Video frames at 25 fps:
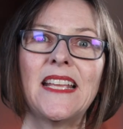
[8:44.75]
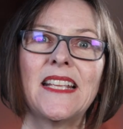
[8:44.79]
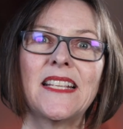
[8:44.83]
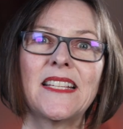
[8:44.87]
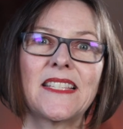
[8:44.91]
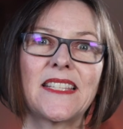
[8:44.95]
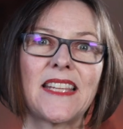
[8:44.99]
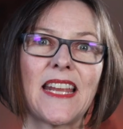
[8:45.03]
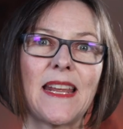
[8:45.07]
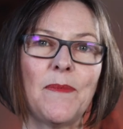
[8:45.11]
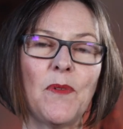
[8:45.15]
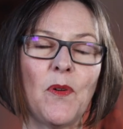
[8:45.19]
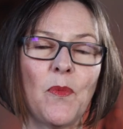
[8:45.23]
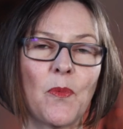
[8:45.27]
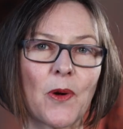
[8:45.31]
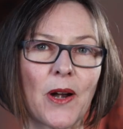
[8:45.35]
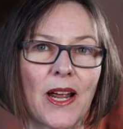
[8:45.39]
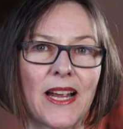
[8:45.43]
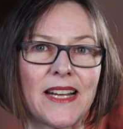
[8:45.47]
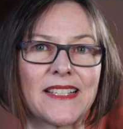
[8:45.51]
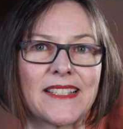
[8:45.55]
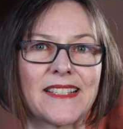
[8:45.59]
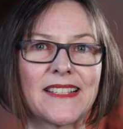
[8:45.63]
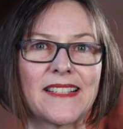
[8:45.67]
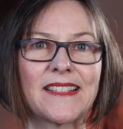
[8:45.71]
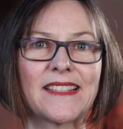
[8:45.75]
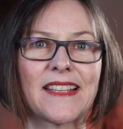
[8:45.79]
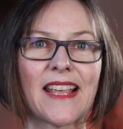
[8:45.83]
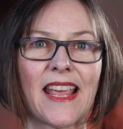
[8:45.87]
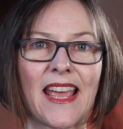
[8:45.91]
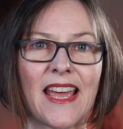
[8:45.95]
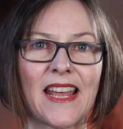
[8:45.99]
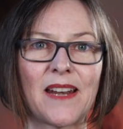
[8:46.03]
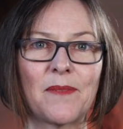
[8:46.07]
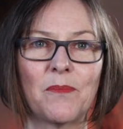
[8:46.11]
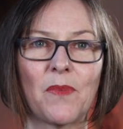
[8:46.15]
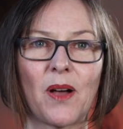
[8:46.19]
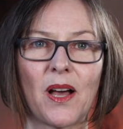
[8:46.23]
stable prices,
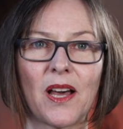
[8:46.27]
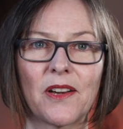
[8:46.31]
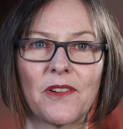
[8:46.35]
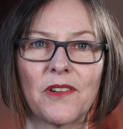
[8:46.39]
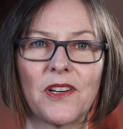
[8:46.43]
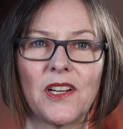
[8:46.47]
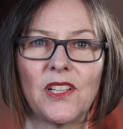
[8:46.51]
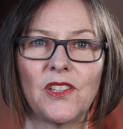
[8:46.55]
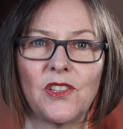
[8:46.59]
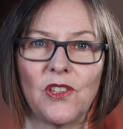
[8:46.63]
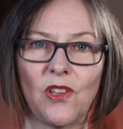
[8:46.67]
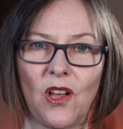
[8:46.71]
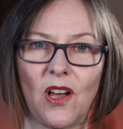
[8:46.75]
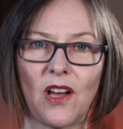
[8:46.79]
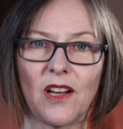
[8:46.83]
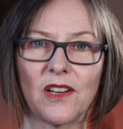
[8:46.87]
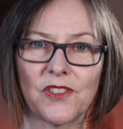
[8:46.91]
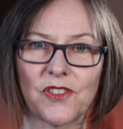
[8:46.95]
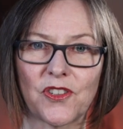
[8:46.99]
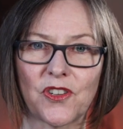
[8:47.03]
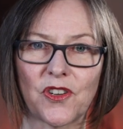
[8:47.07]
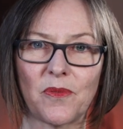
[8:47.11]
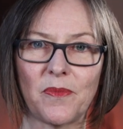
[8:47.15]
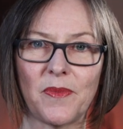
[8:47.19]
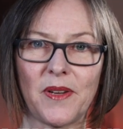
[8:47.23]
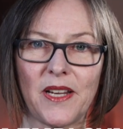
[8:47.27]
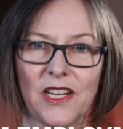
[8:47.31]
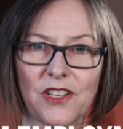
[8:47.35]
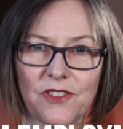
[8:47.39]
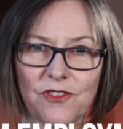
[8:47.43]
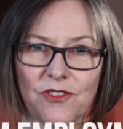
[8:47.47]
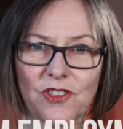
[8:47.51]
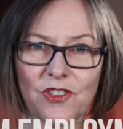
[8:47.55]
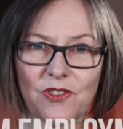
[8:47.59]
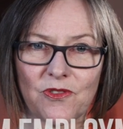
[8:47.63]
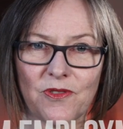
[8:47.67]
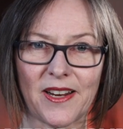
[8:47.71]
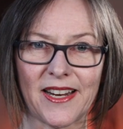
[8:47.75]
and moderate long term
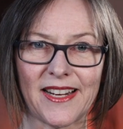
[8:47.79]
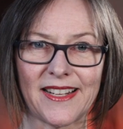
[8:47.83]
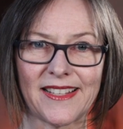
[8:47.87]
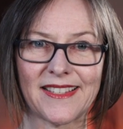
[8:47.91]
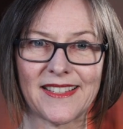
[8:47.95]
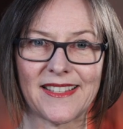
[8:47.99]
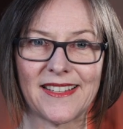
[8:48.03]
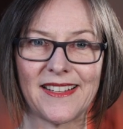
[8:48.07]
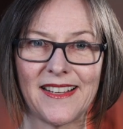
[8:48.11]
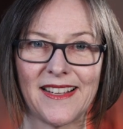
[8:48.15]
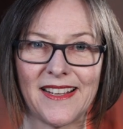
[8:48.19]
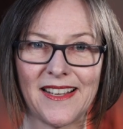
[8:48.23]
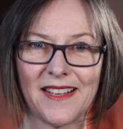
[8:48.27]
interest rates,